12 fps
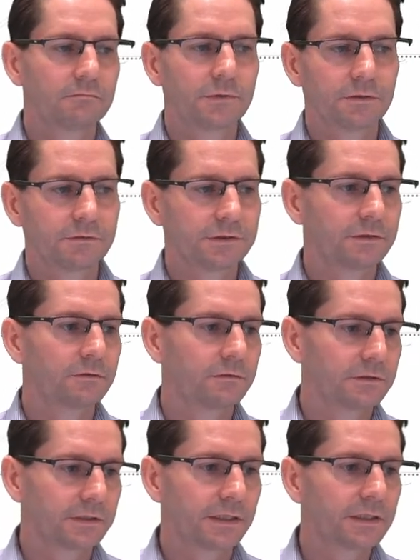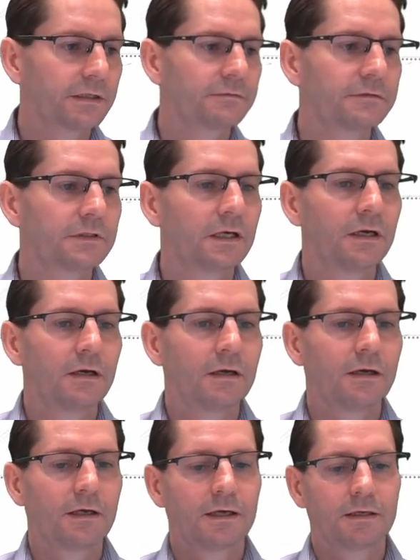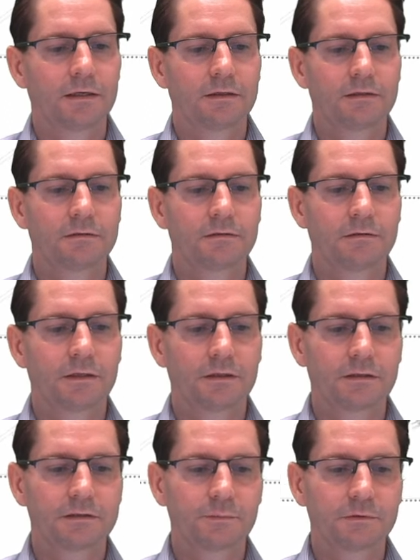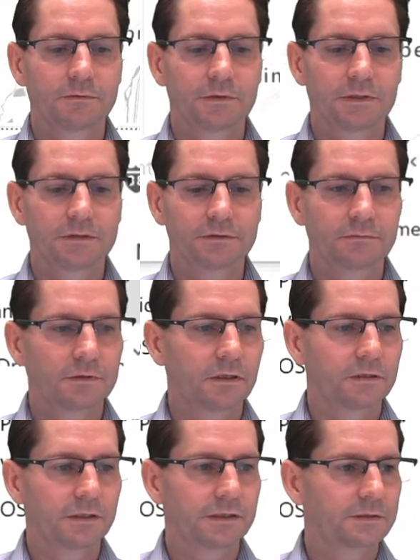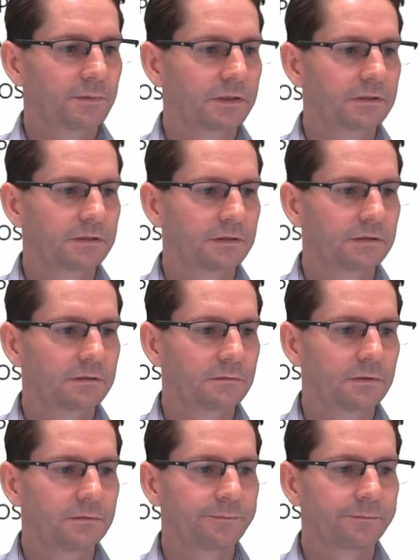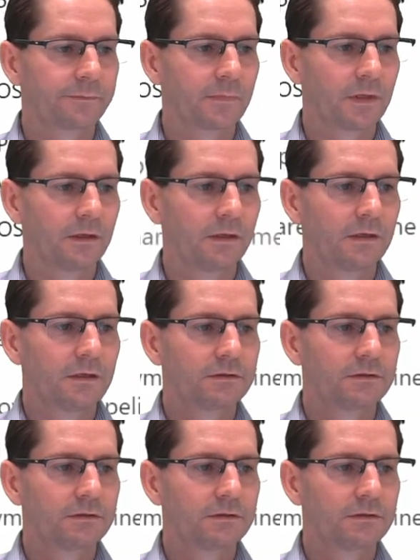zeros and negatives, and they're the typical things you would kind of expect to see as well. So